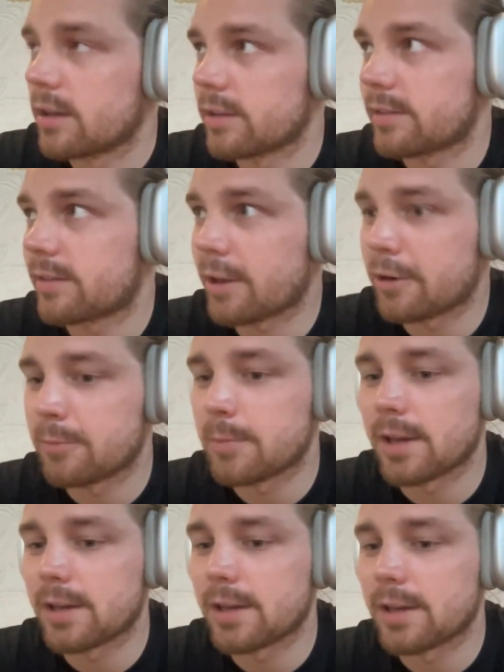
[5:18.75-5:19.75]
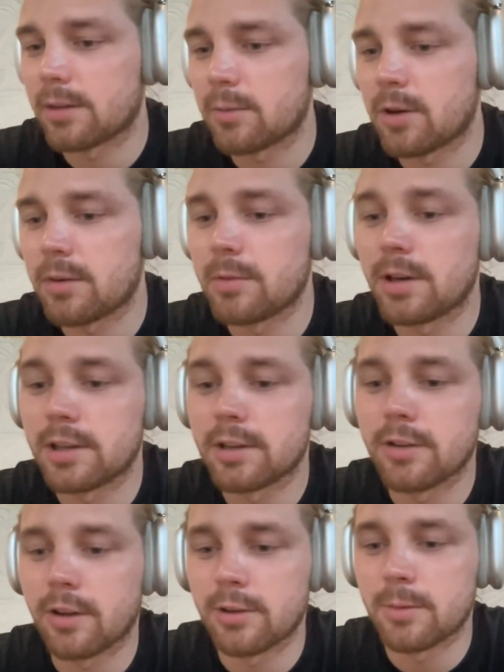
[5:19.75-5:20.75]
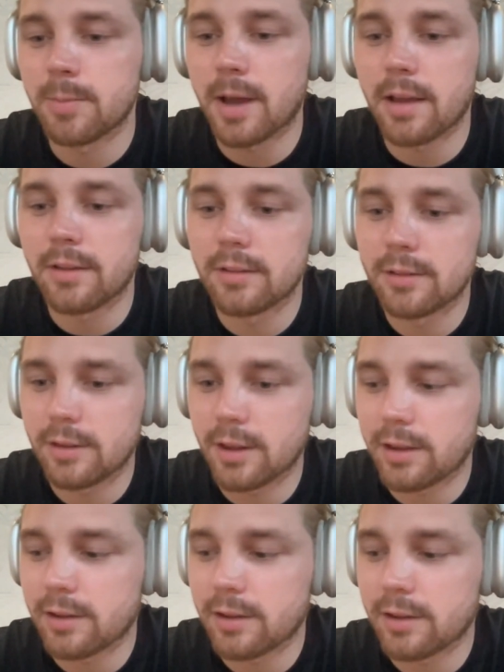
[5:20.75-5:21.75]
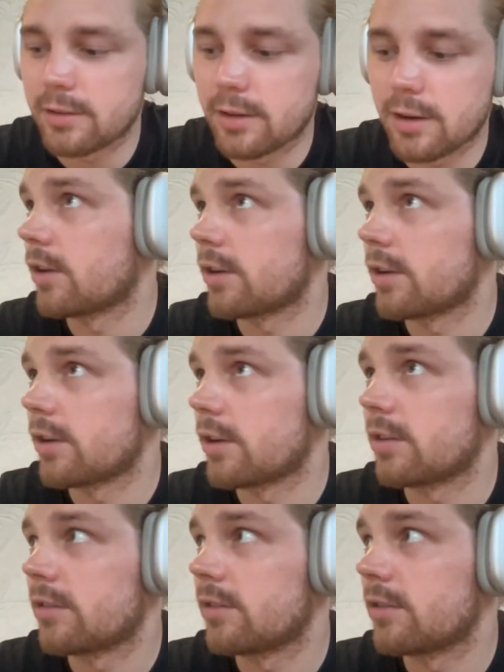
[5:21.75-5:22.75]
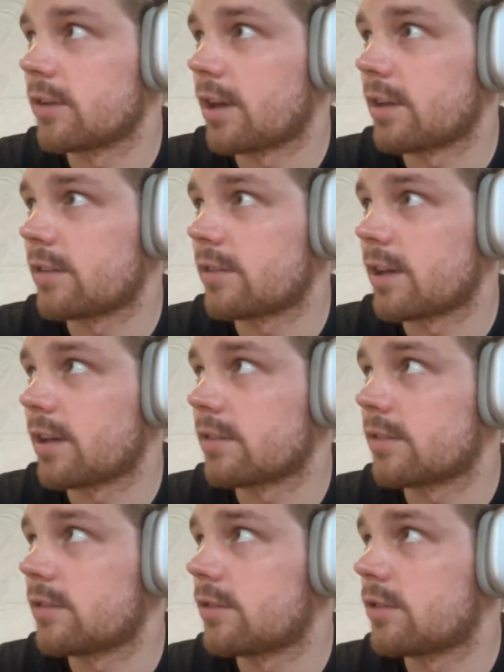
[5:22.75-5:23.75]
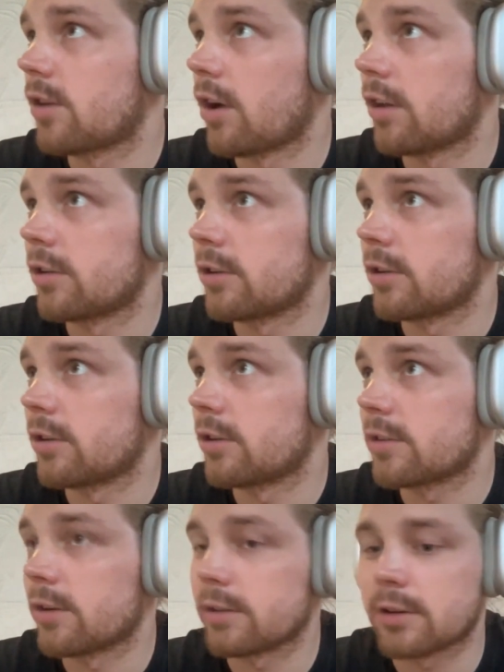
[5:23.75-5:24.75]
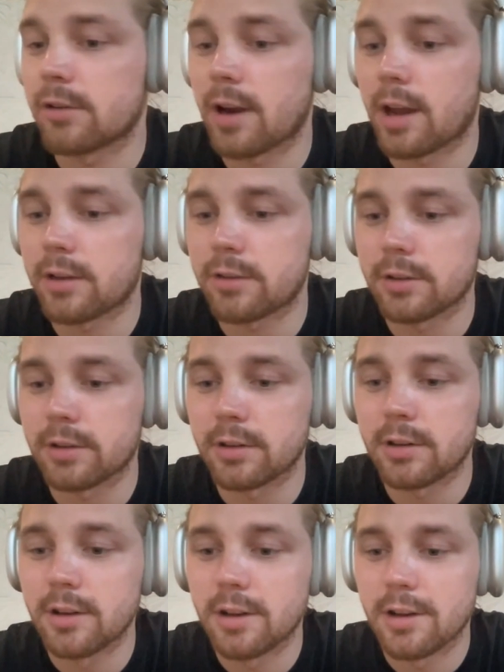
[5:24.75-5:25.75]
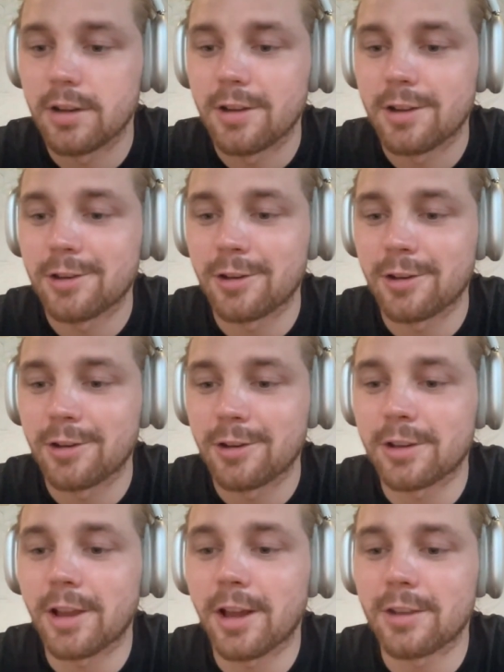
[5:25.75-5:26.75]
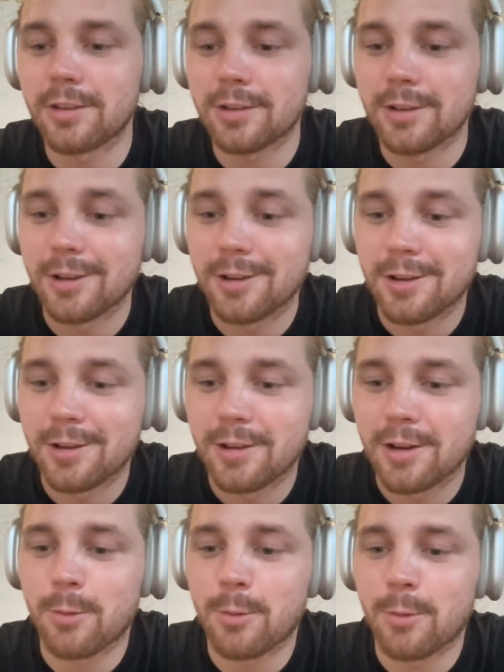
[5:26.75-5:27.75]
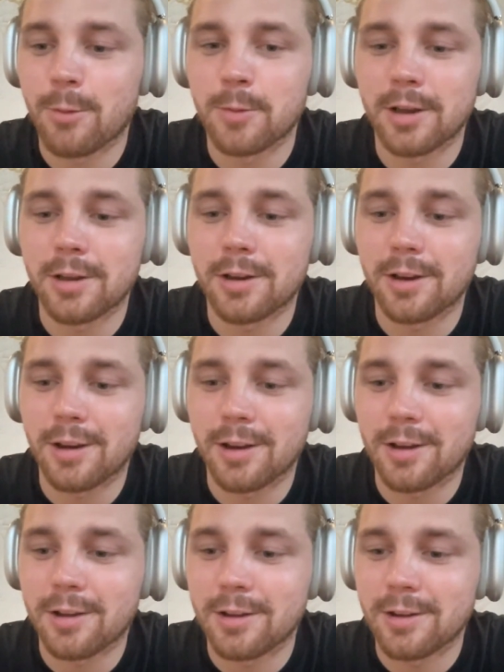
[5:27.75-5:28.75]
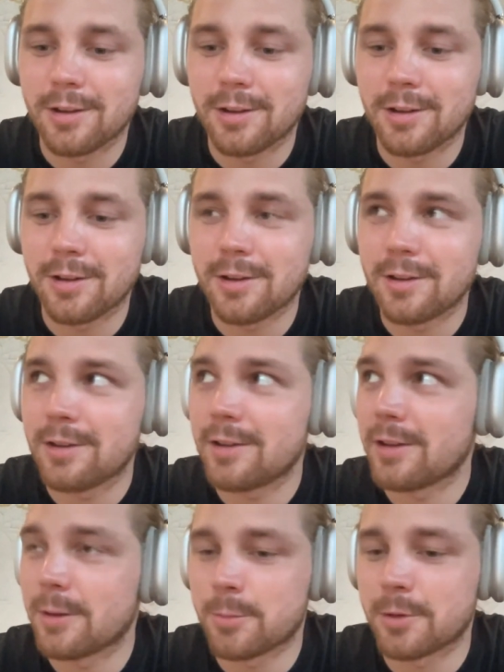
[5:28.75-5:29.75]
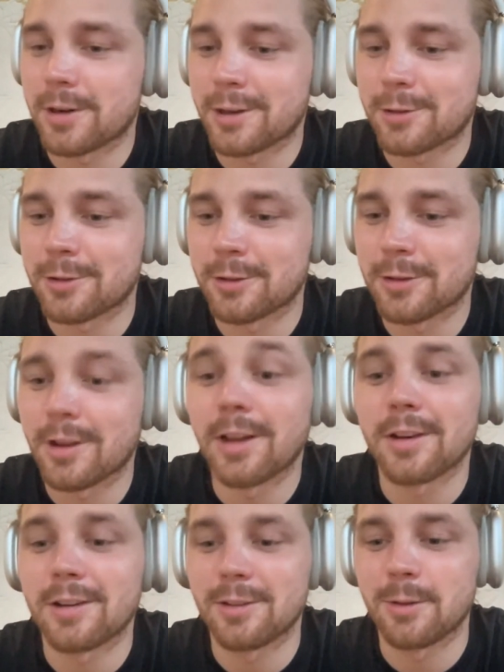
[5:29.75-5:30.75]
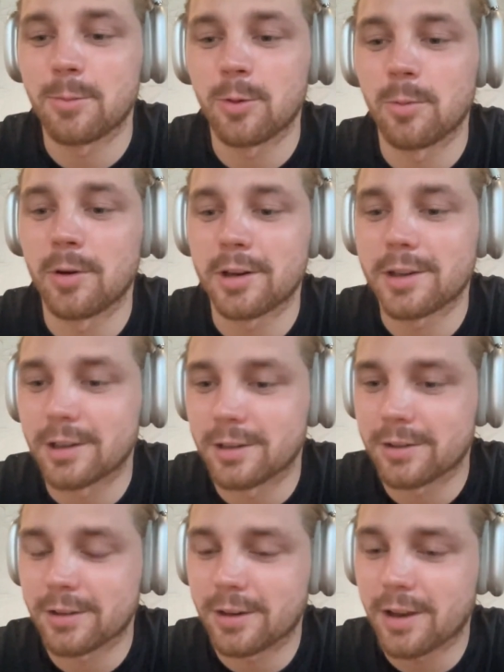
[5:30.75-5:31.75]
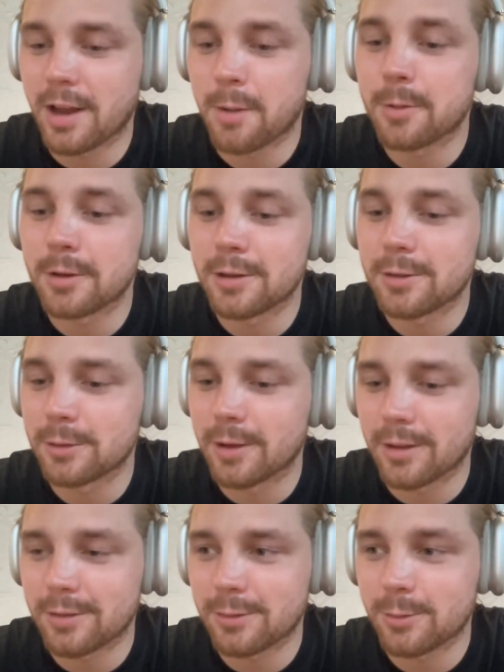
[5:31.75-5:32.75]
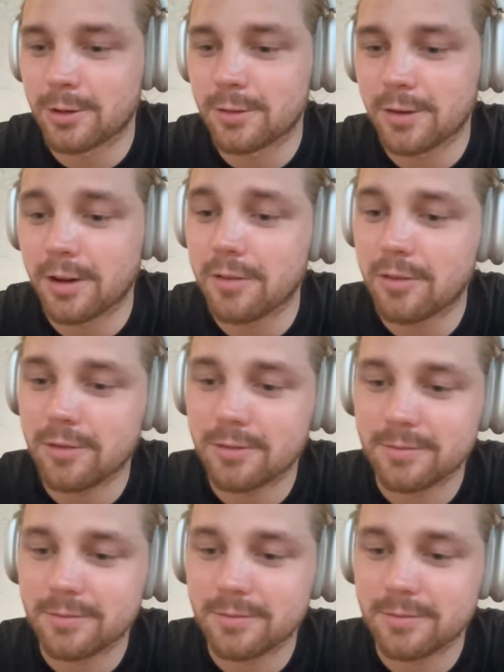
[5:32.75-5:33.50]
instead of making a $1 million bet that the United States dollar is going to crash in 90 days, I will make a prediction that the bull market is going to happen in 2025.